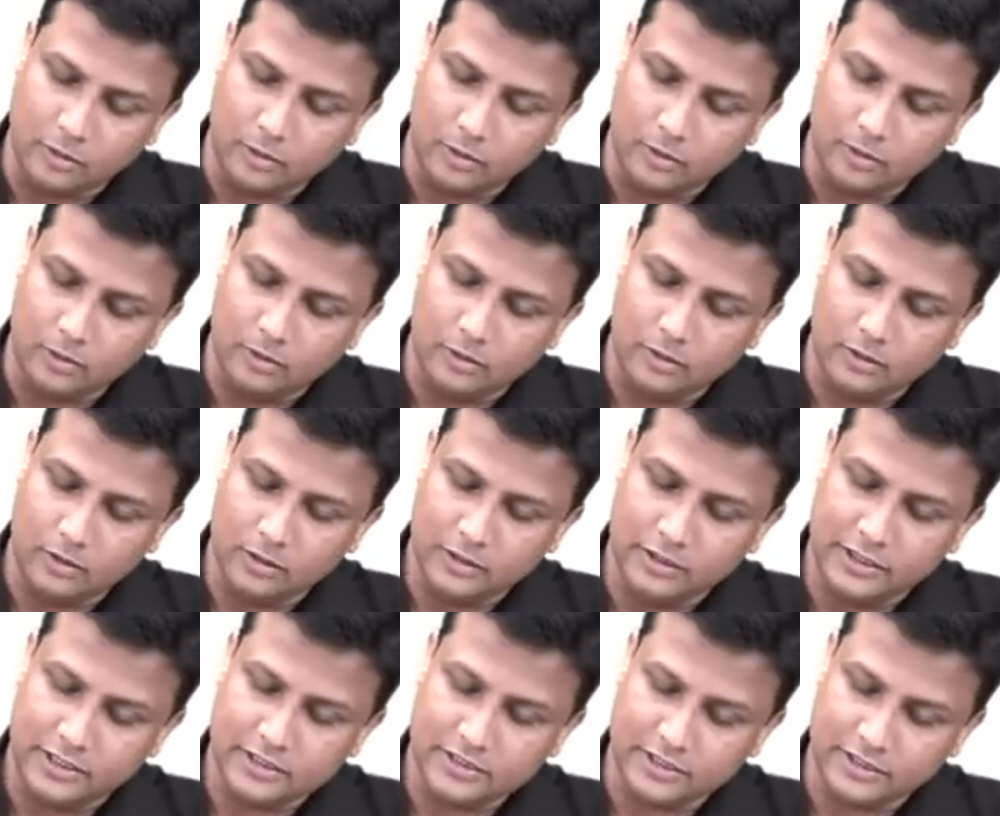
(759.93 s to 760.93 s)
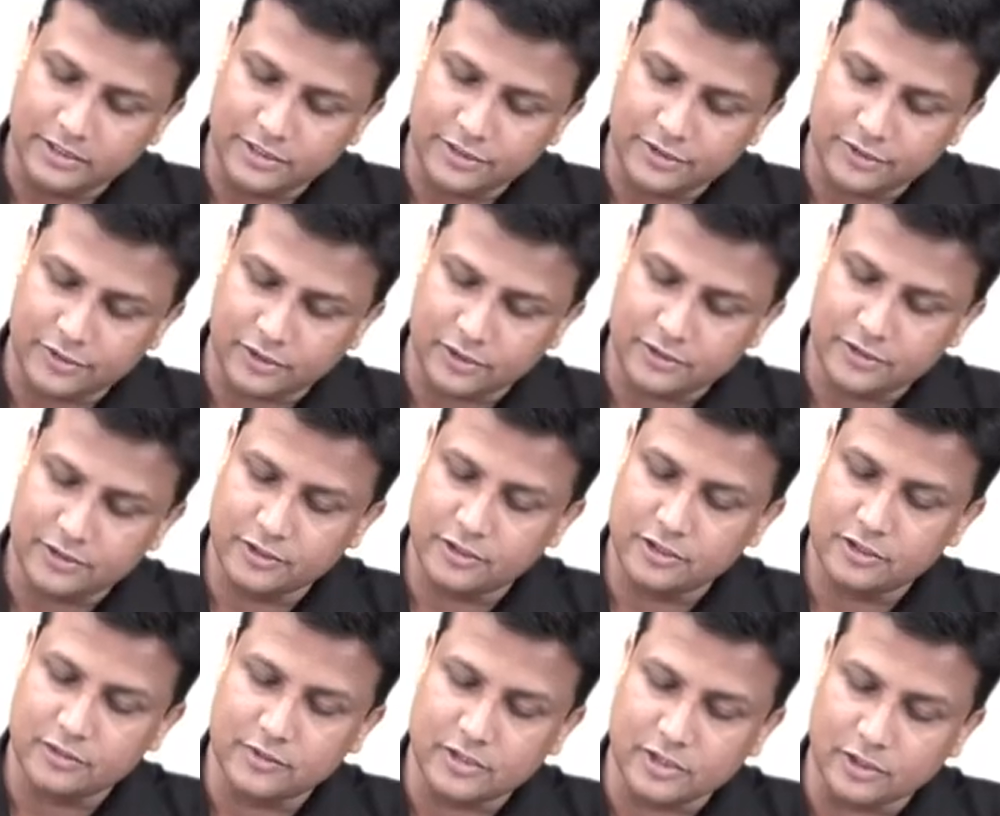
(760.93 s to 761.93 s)
all these are the
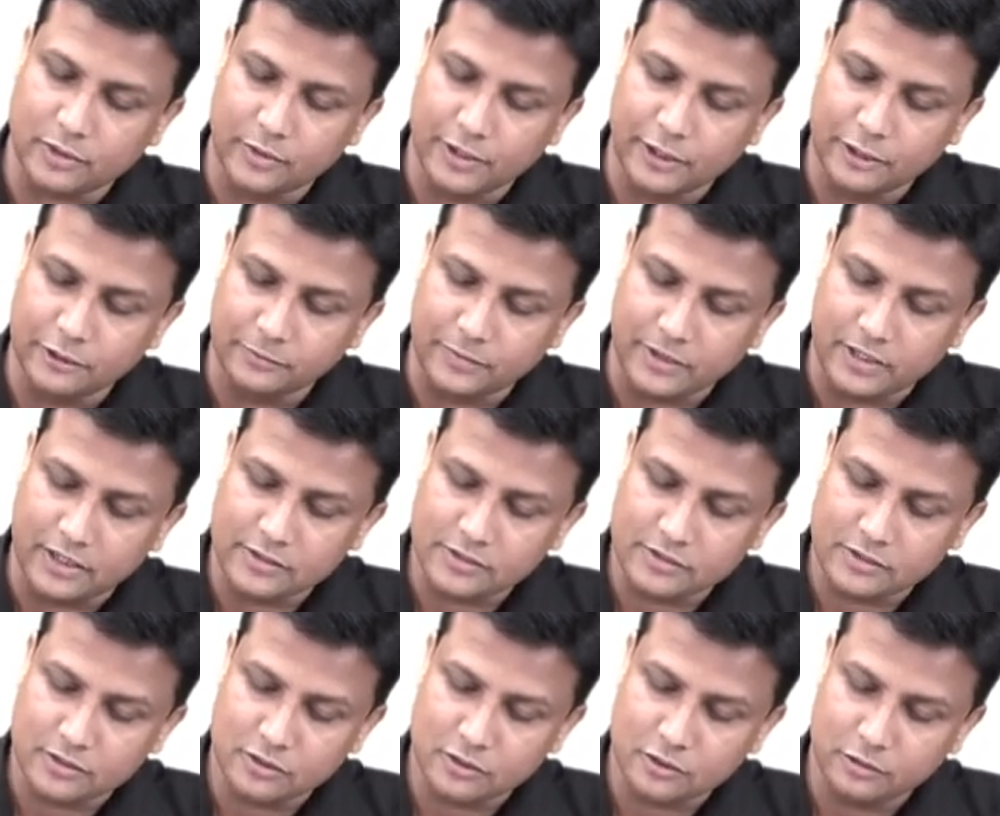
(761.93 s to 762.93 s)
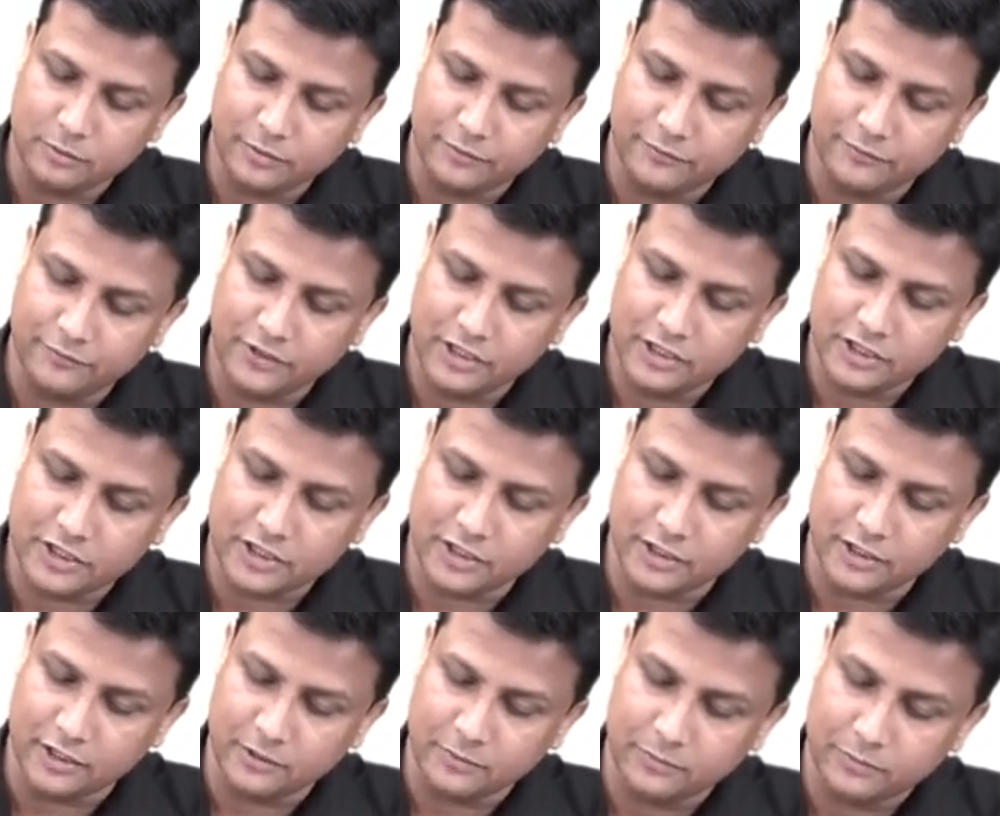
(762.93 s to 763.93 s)
structures which are going to pass
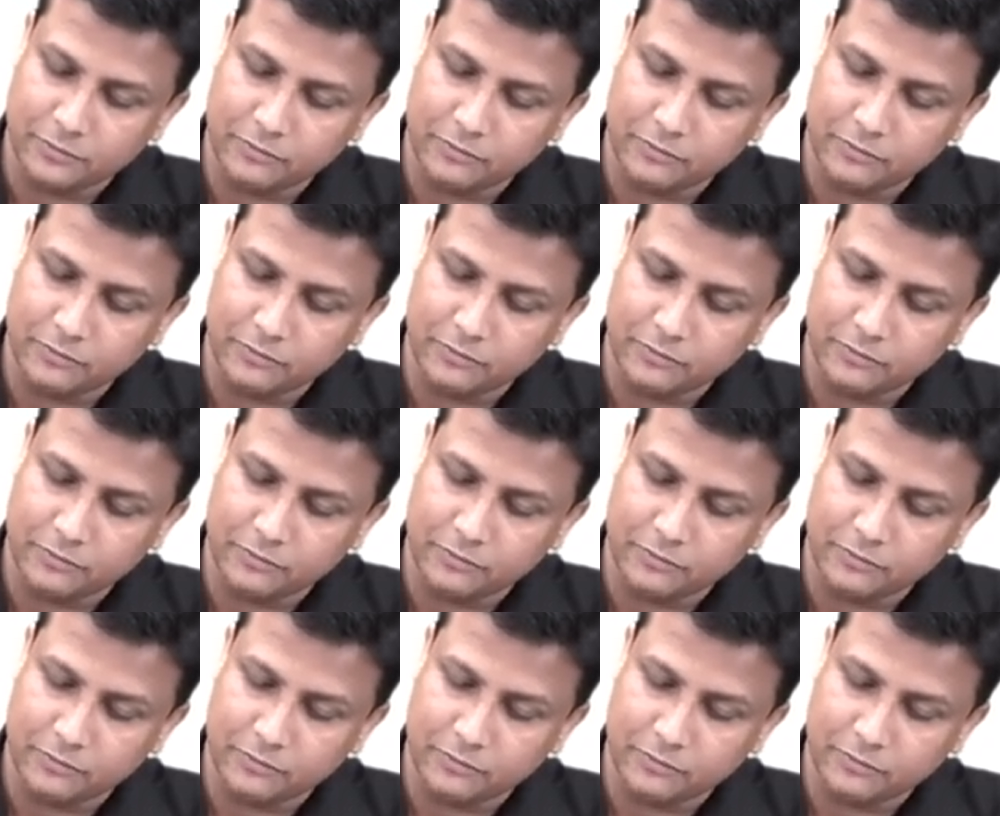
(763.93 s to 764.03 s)
superficial